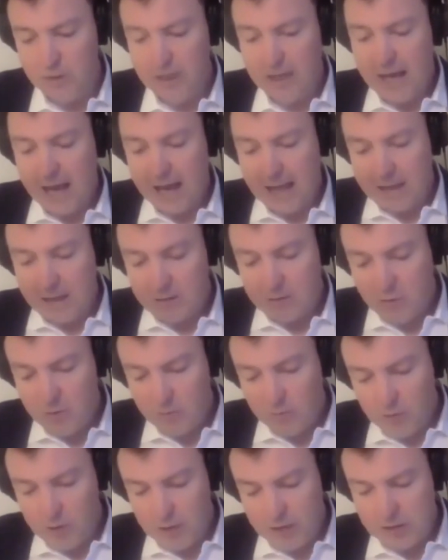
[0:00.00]
And
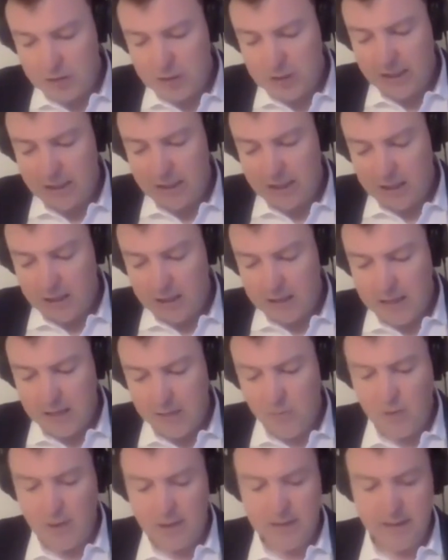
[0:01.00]
through pressure,
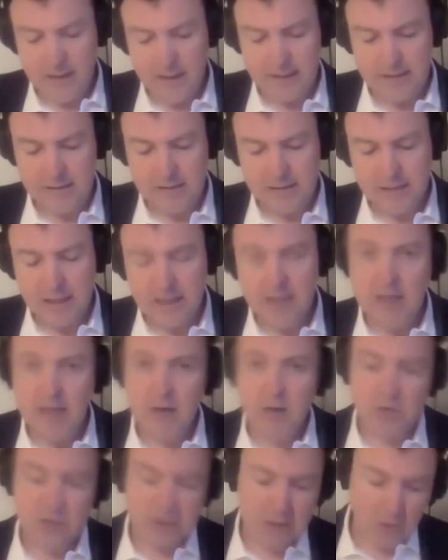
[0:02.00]
they won these.
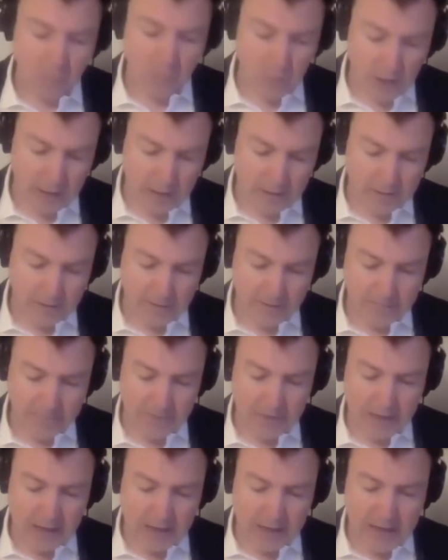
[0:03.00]
They also won
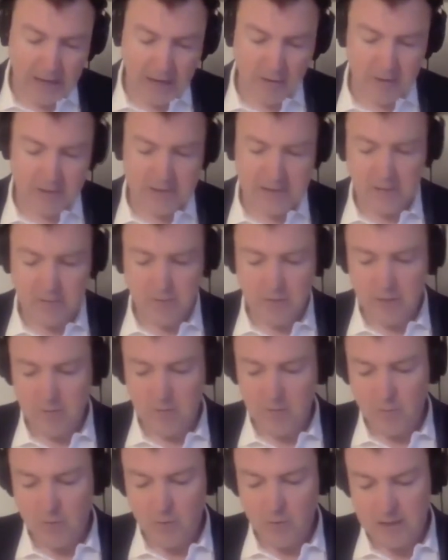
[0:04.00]
a guaranteed
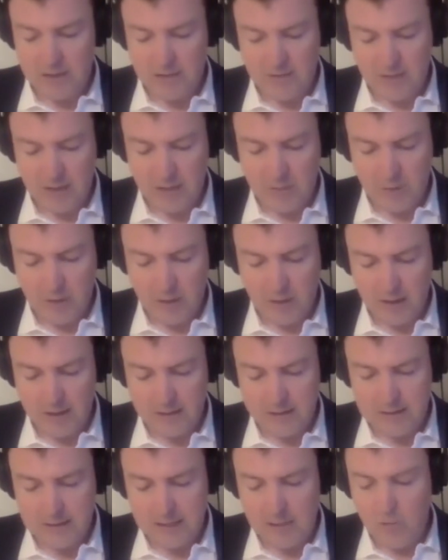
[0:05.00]
minimum price for their
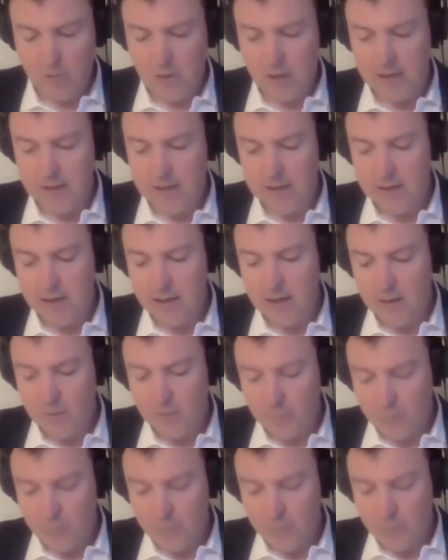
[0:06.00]
products. They won
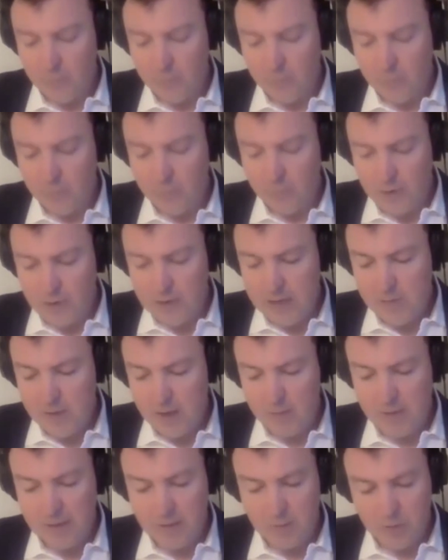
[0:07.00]
free public
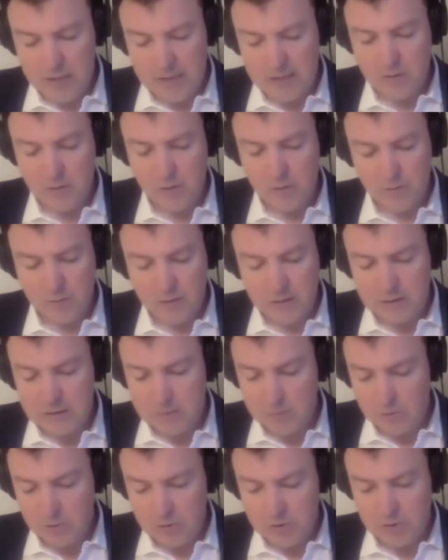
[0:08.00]
preschool for
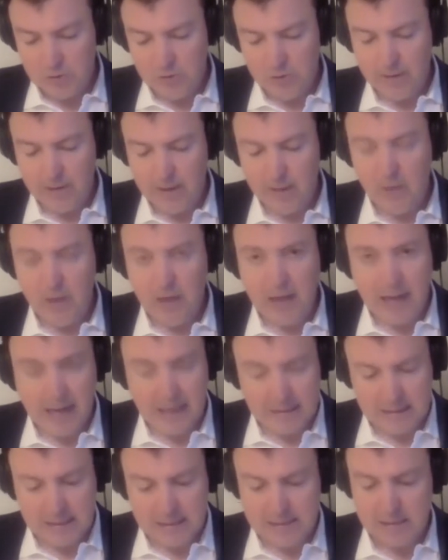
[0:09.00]
small children. They won
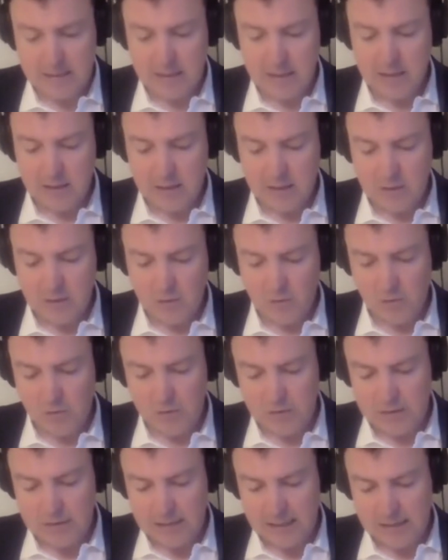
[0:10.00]
access to
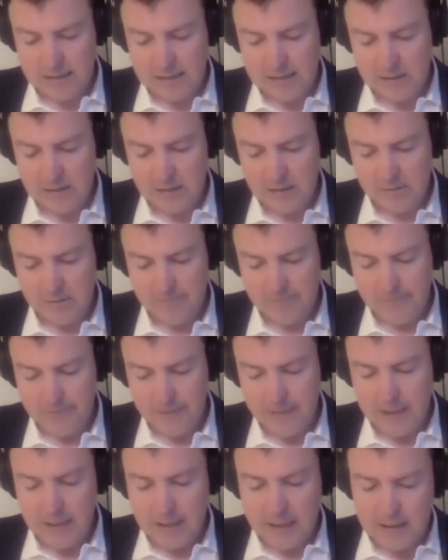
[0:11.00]
water and sanitation.
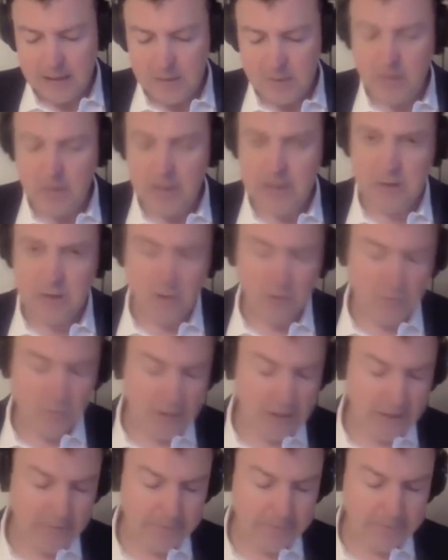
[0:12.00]
Here's what they
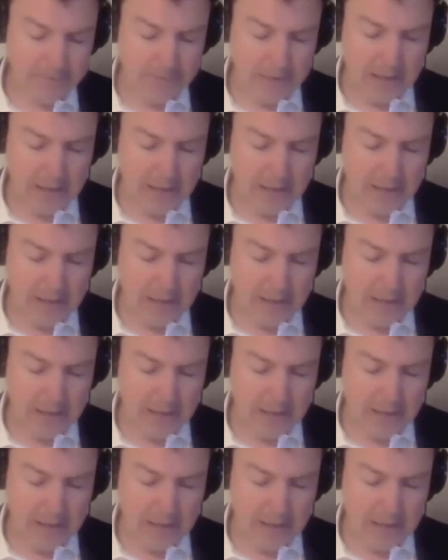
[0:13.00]
told me.